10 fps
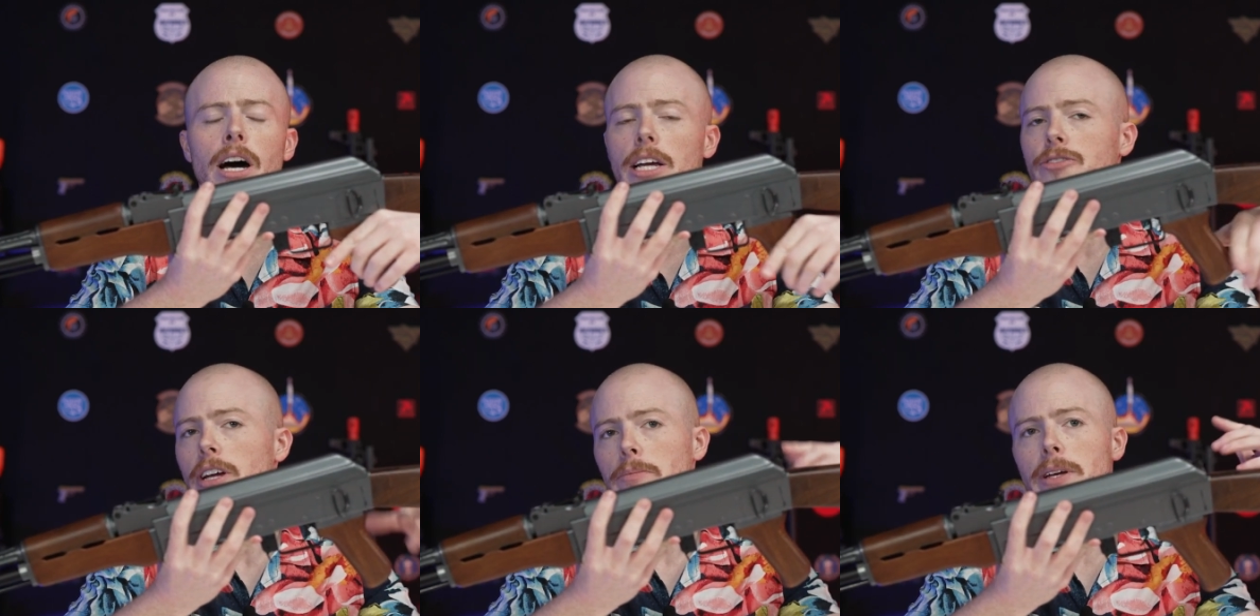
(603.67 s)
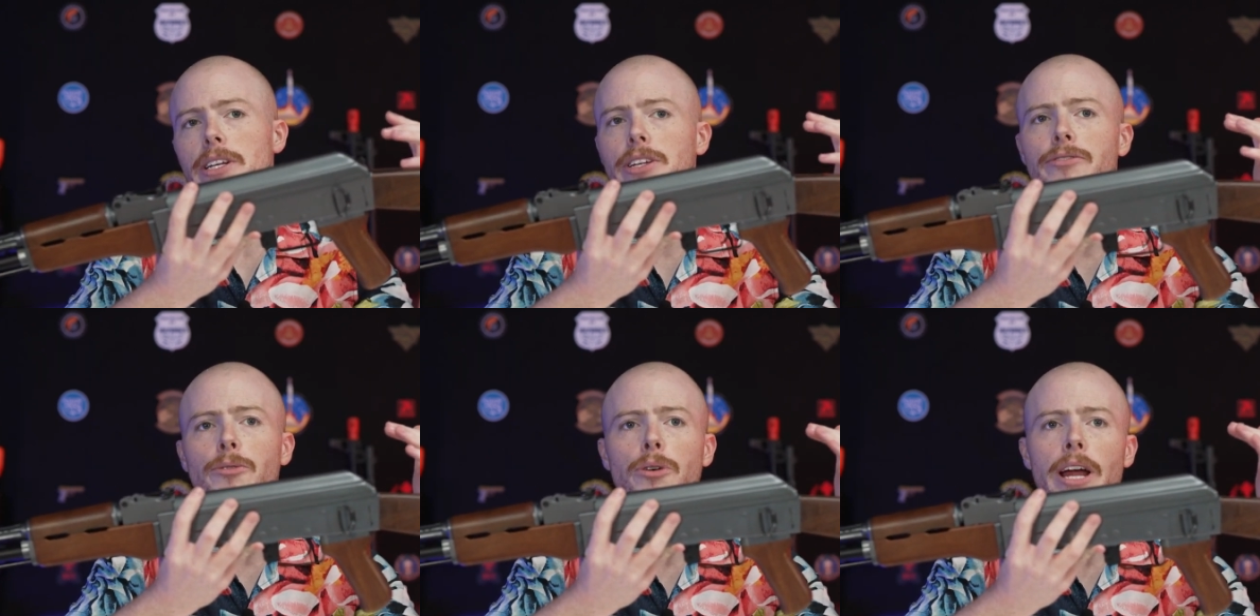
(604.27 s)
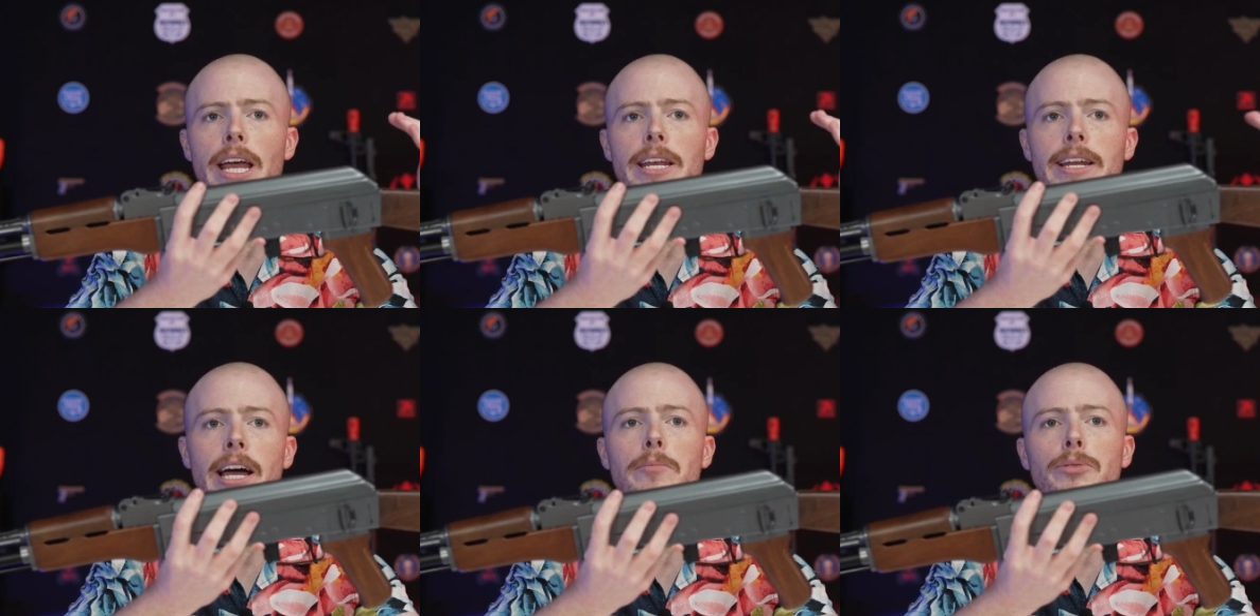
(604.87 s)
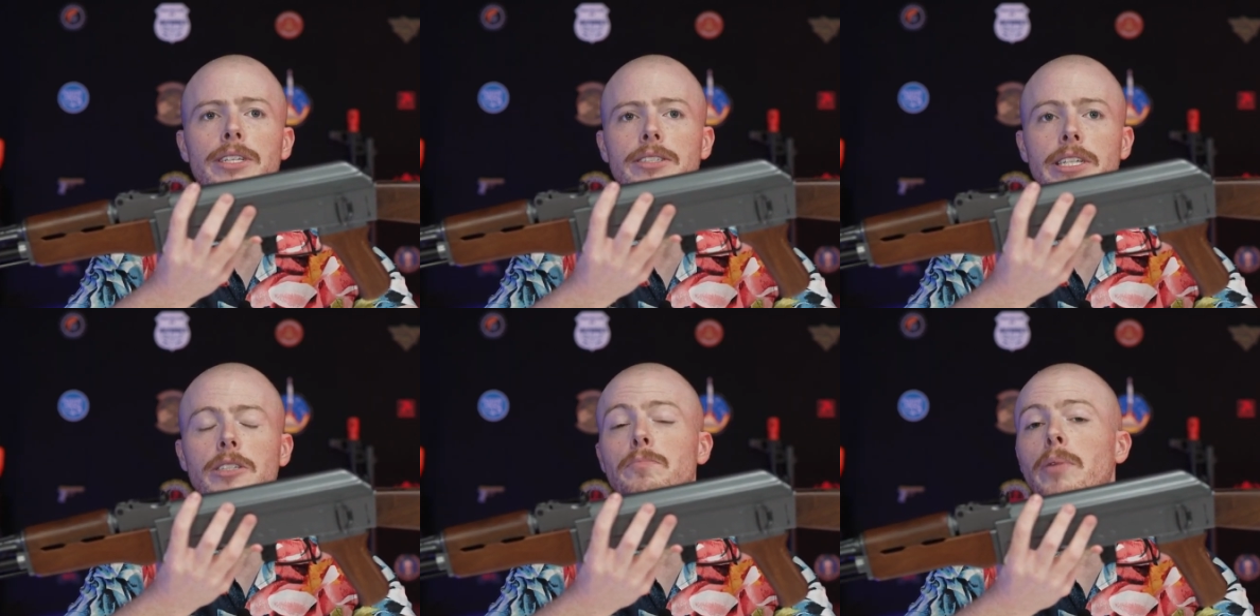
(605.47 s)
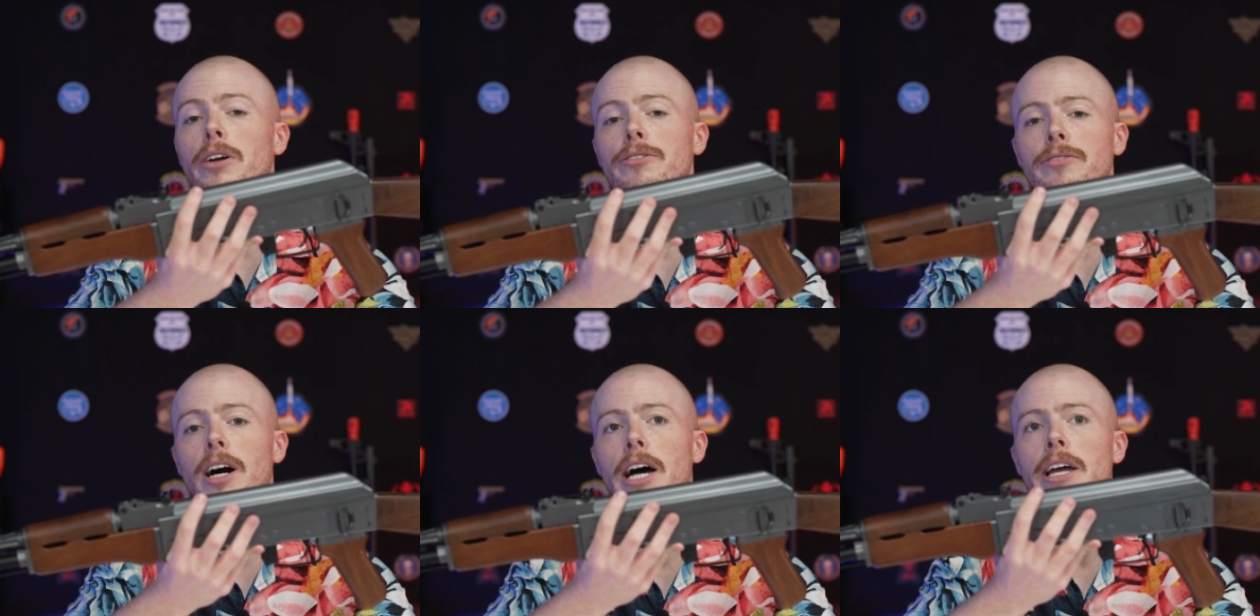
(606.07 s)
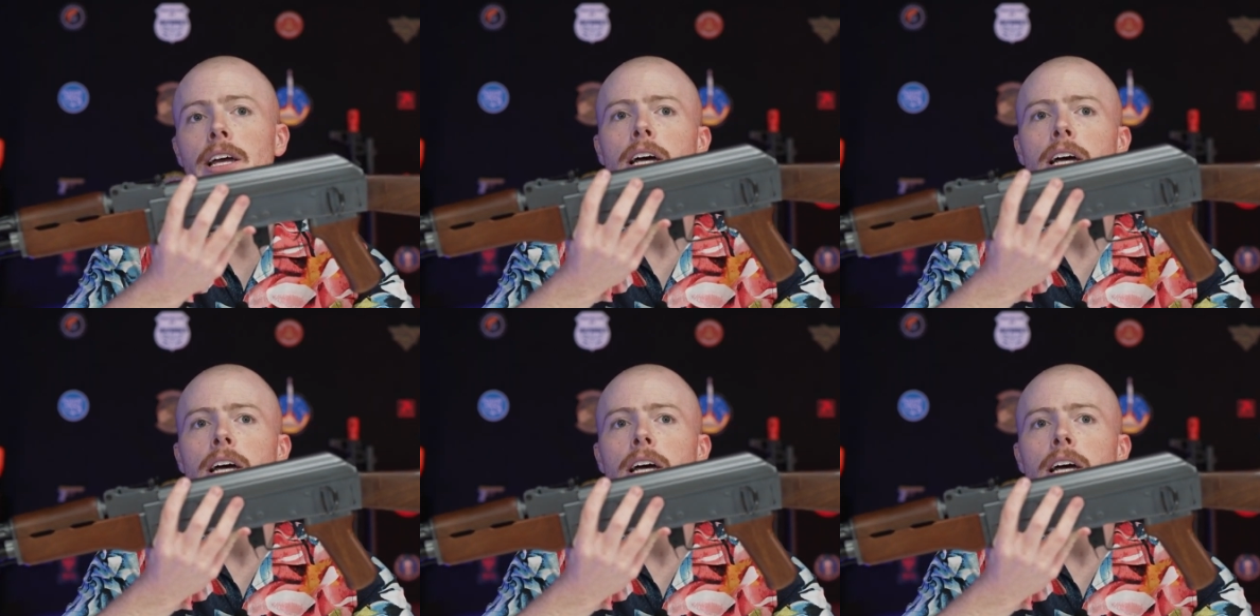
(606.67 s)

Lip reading: it's recommended for a 9.6 butterfly.